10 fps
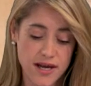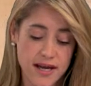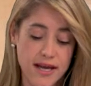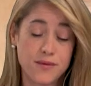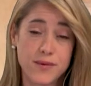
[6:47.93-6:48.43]

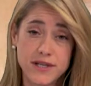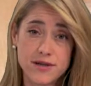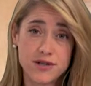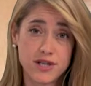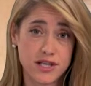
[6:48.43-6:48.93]
in
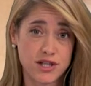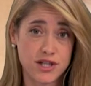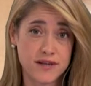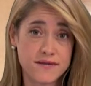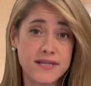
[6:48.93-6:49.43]
research
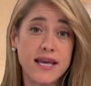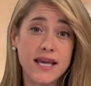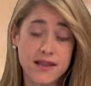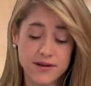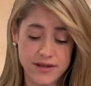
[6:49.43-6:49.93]
initiatives
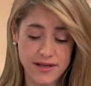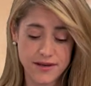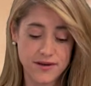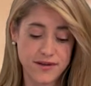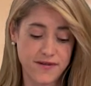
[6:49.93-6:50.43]
in their
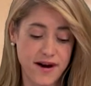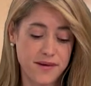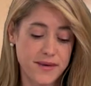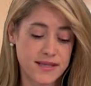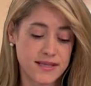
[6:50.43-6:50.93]
clinical
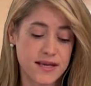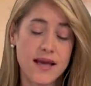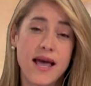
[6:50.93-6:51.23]
environments